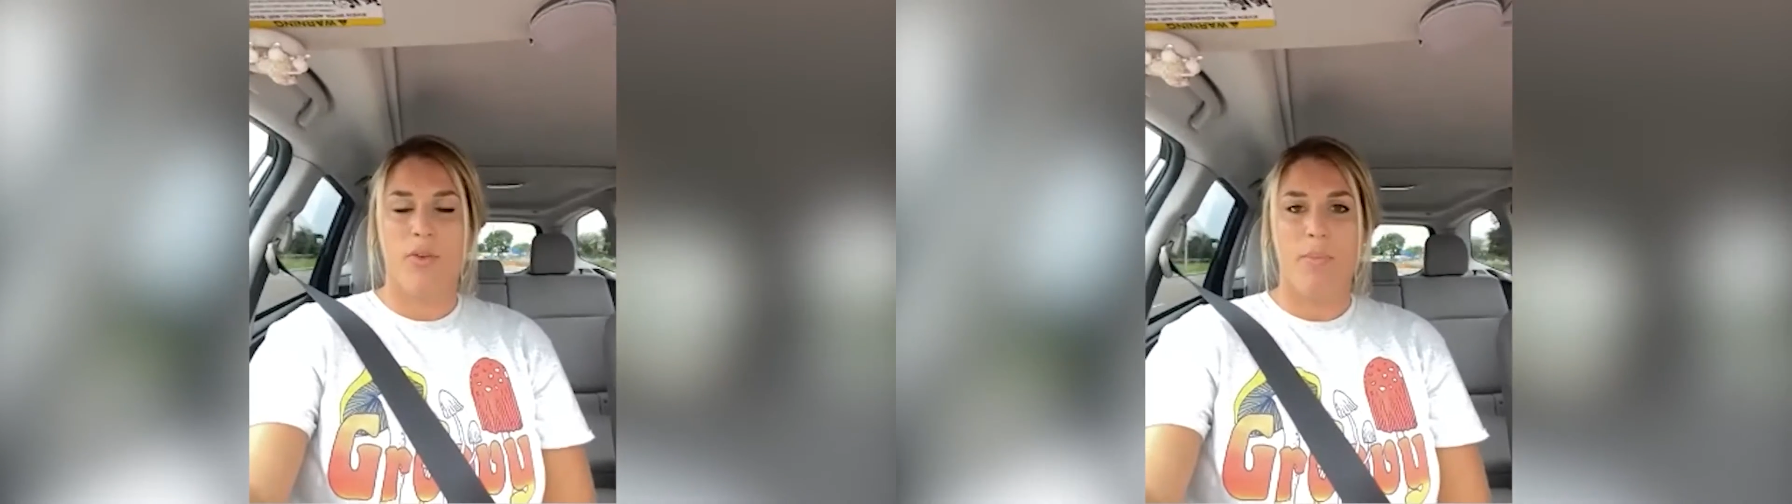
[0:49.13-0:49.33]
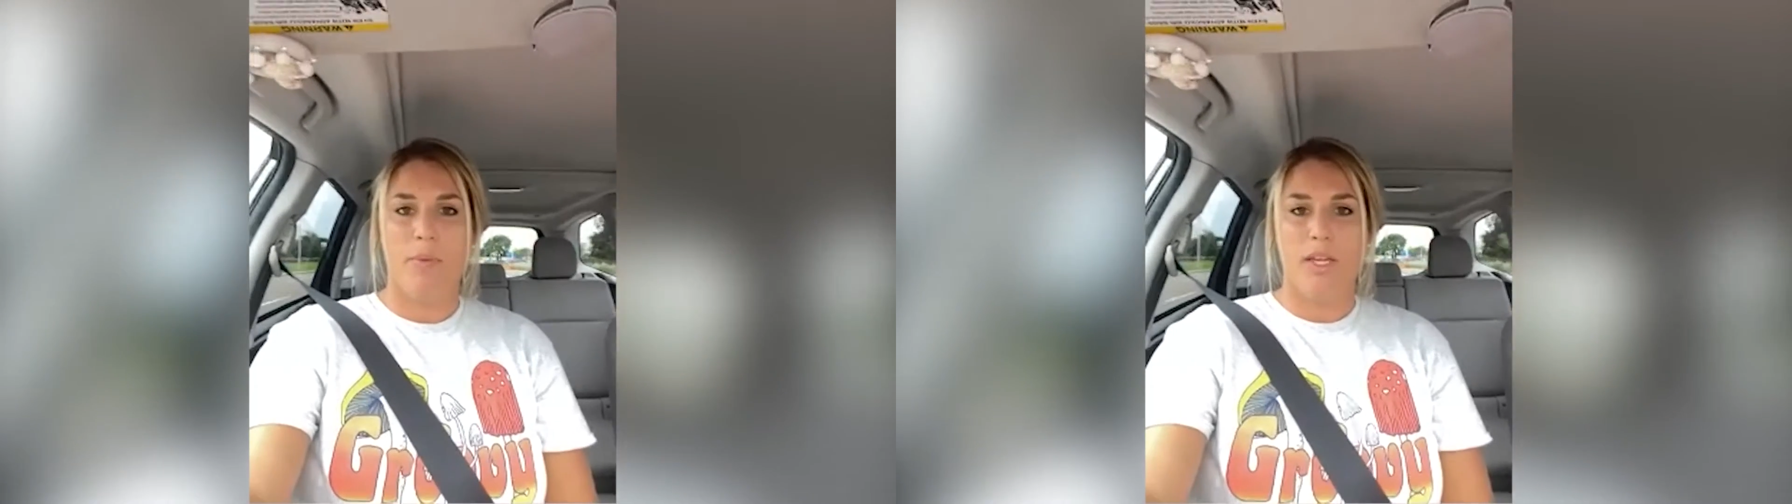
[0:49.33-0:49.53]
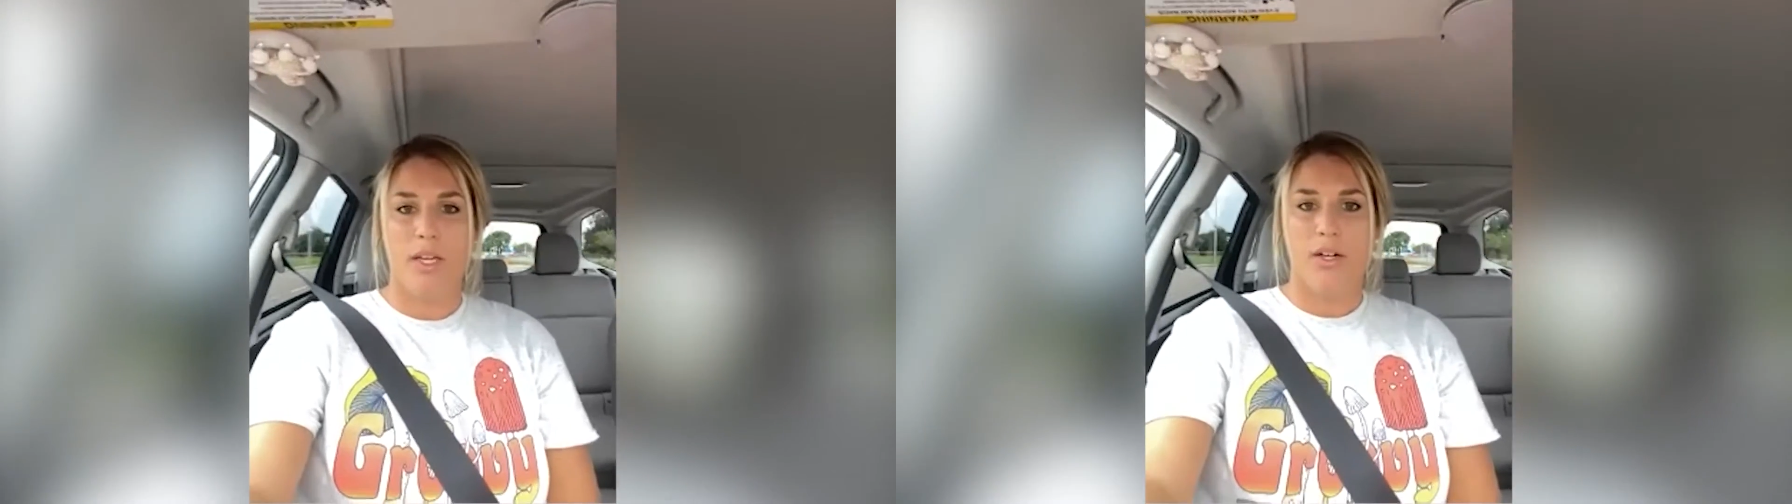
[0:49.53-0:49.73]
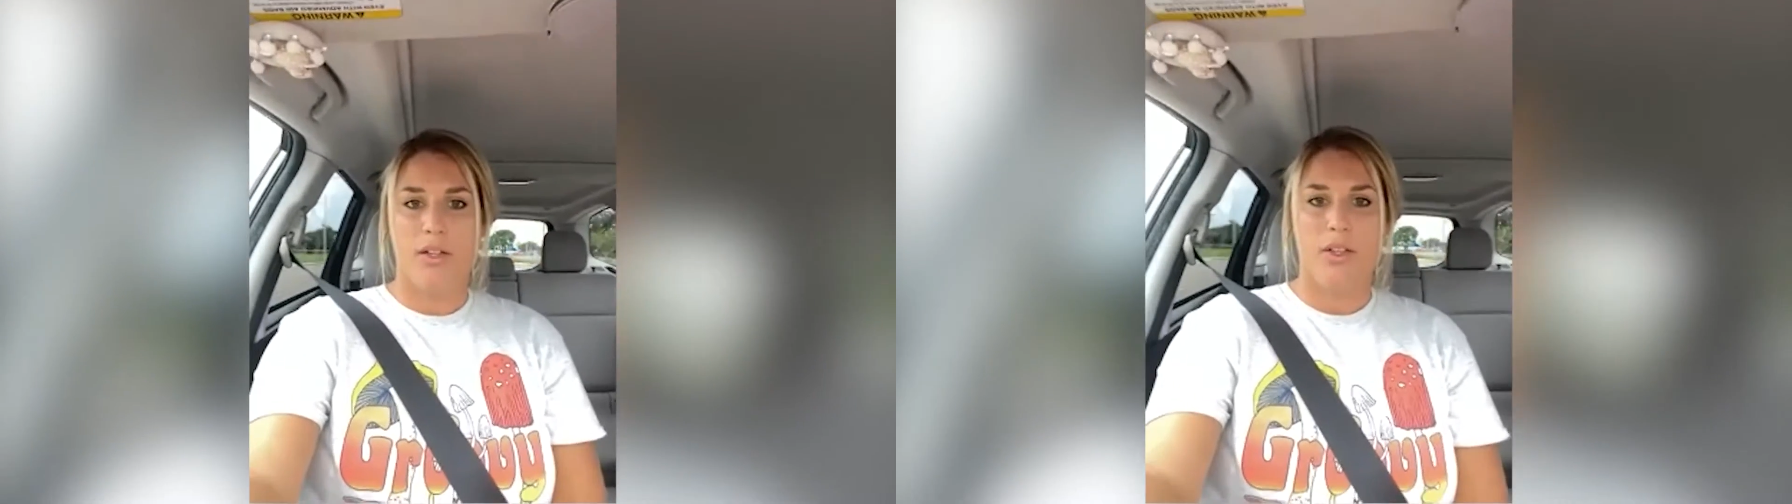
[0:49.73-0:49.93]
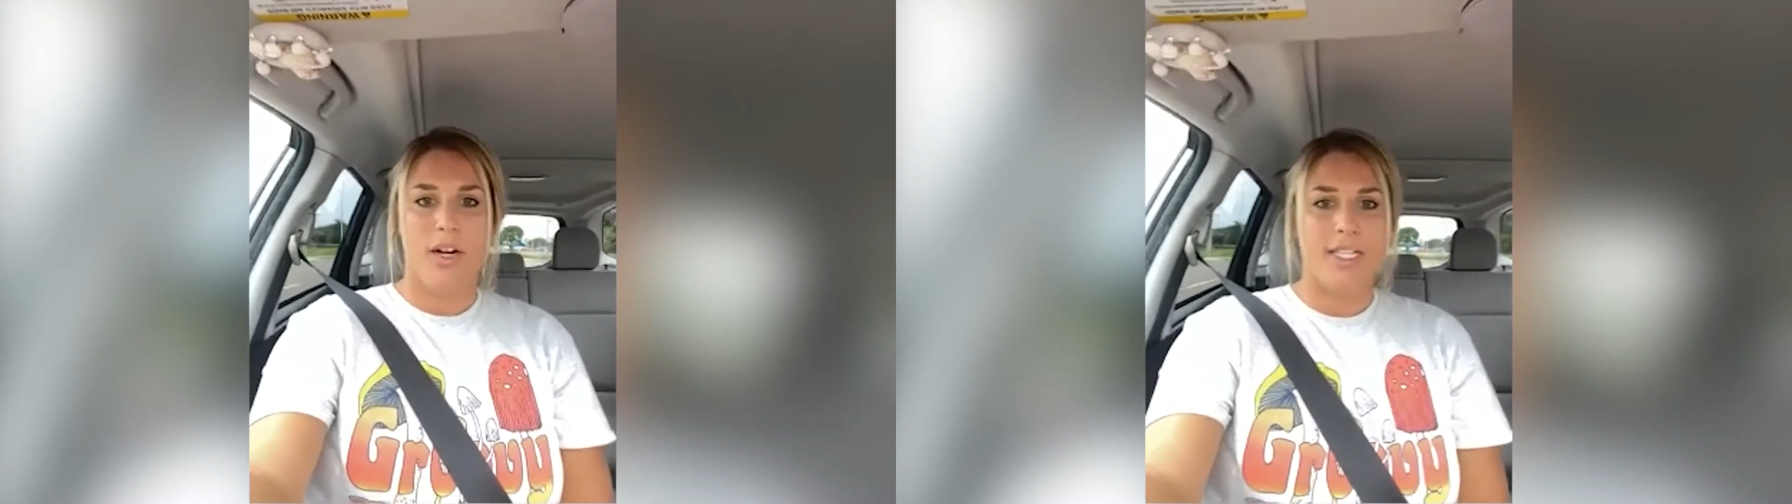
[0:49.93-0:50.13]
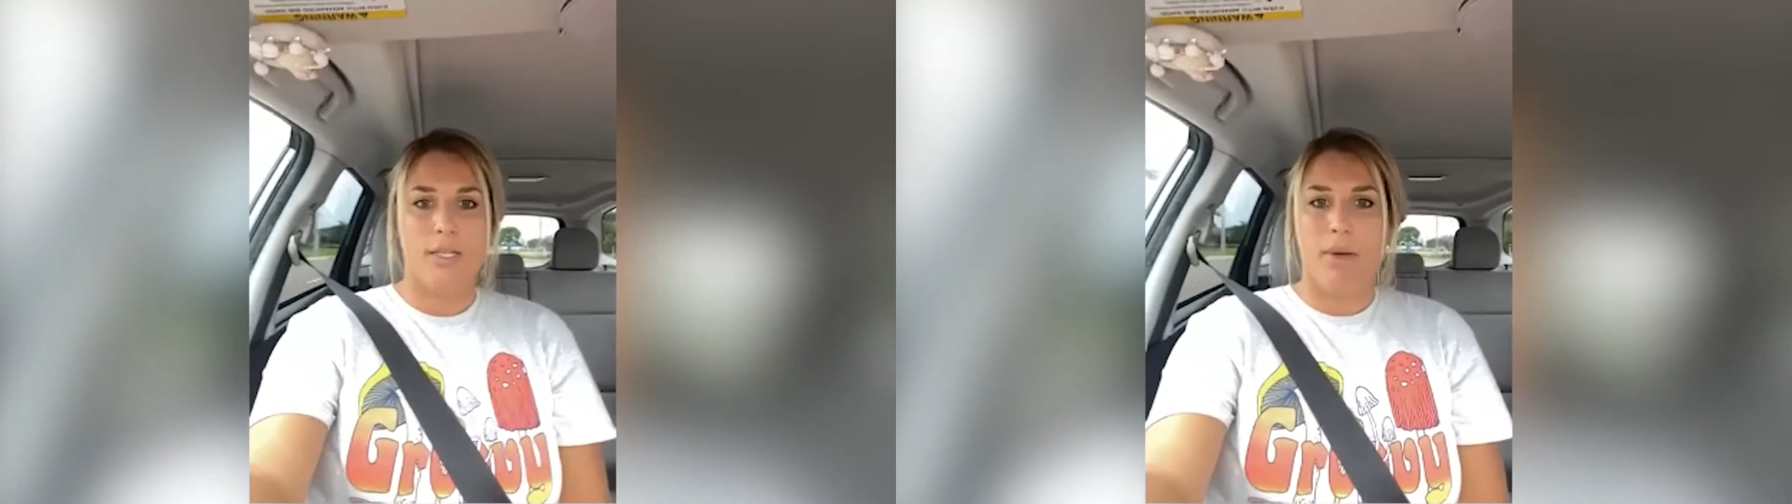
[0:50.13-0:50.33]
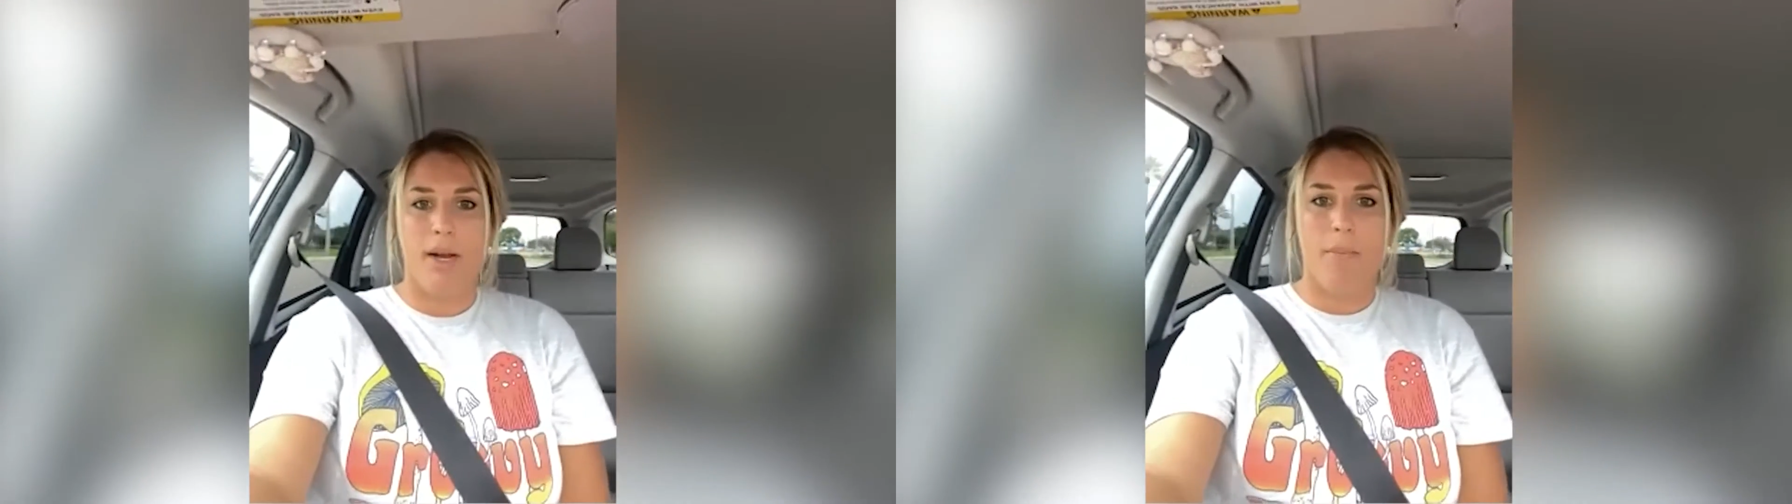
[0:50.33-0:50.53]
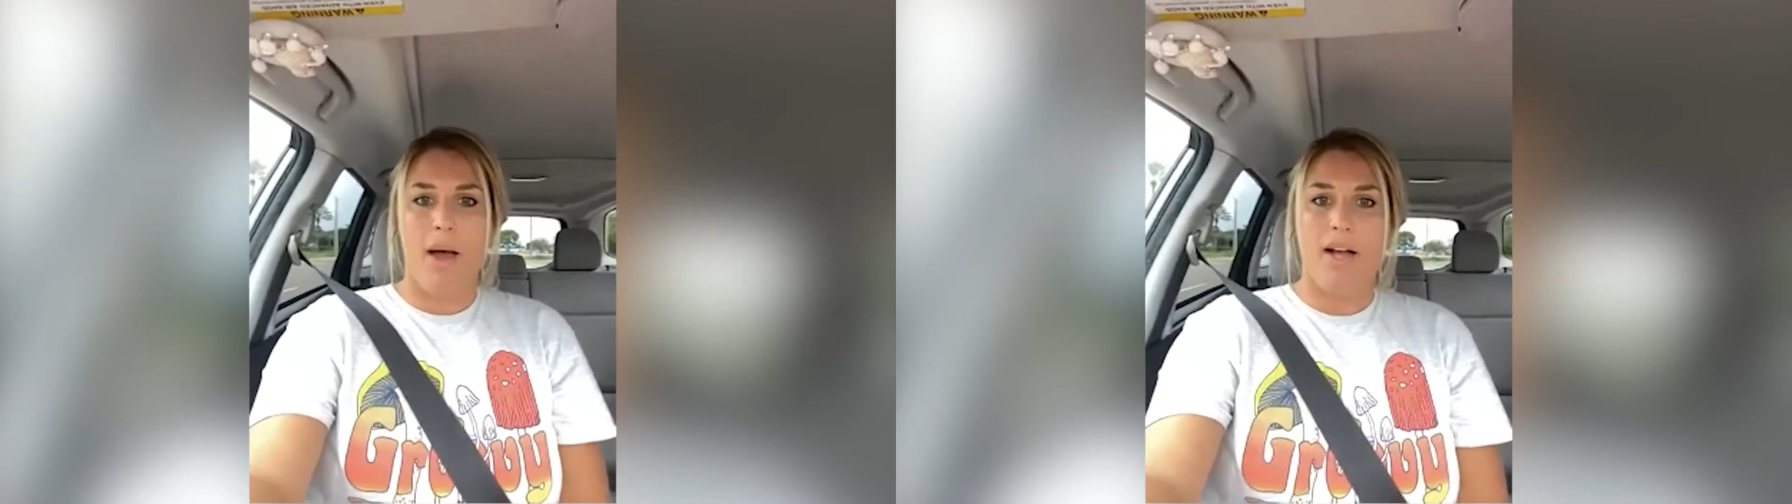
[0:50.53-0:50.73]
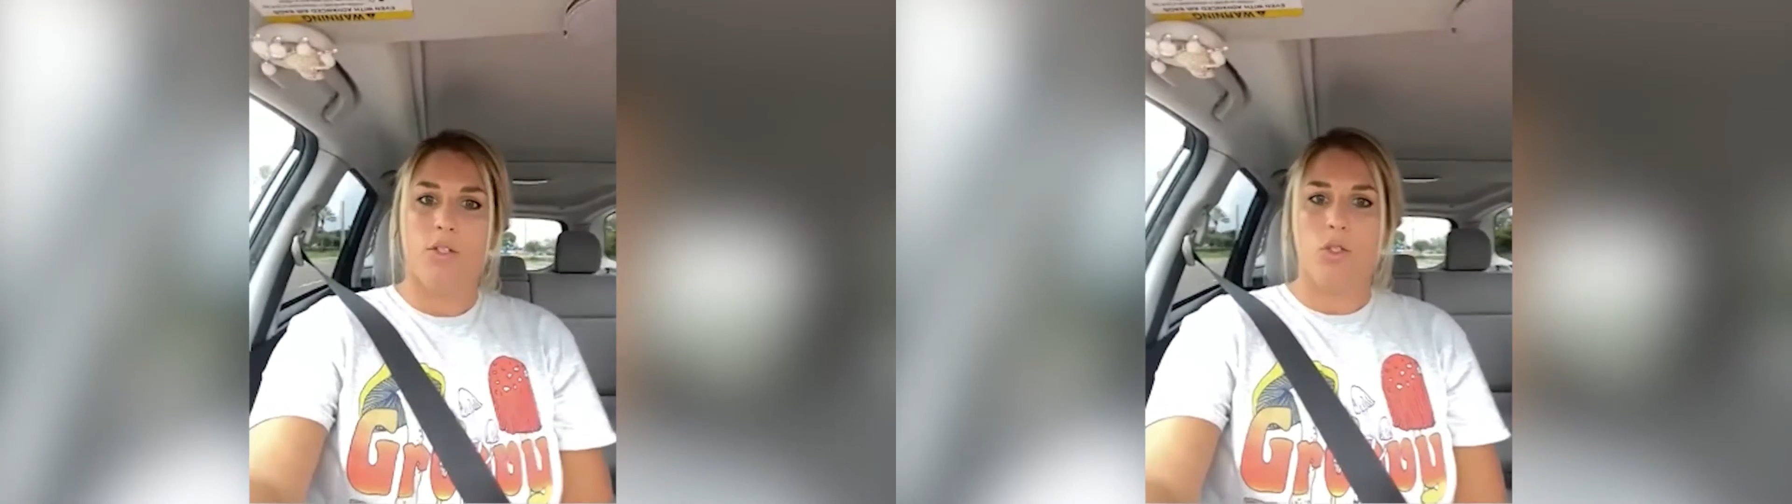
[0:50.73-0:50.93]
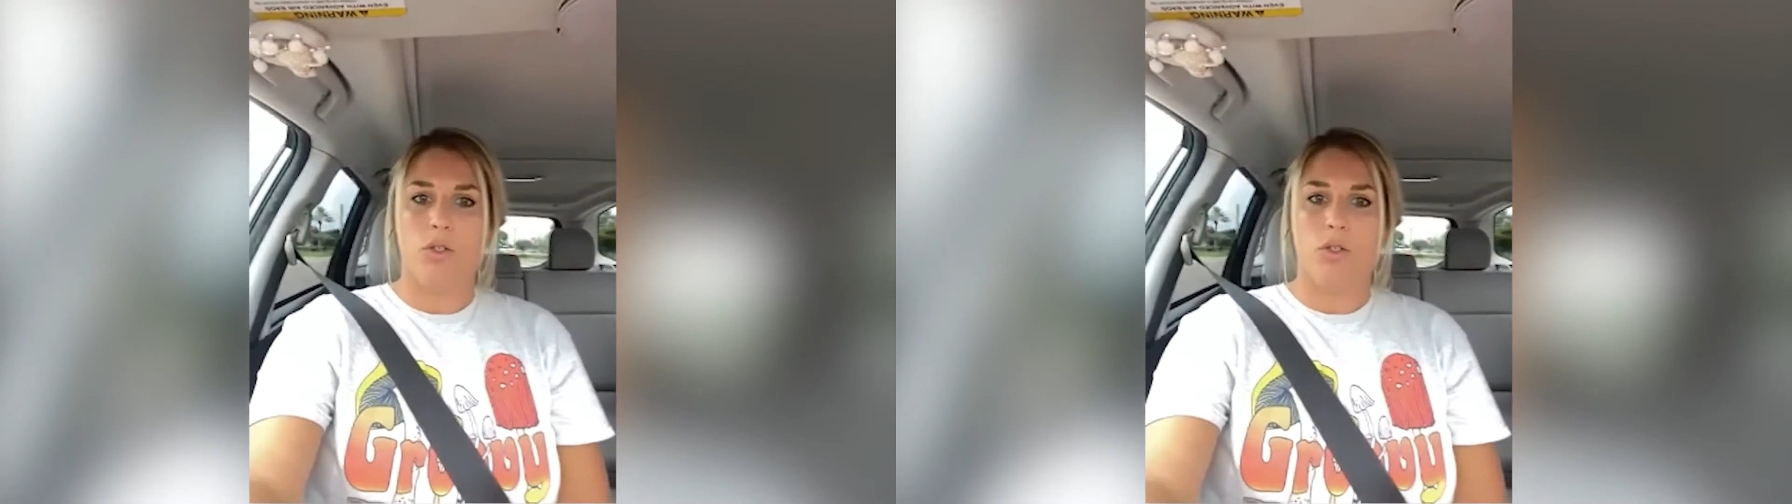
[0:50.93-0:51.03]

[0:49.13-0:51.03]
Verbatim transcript: from here, there hasn't been a bad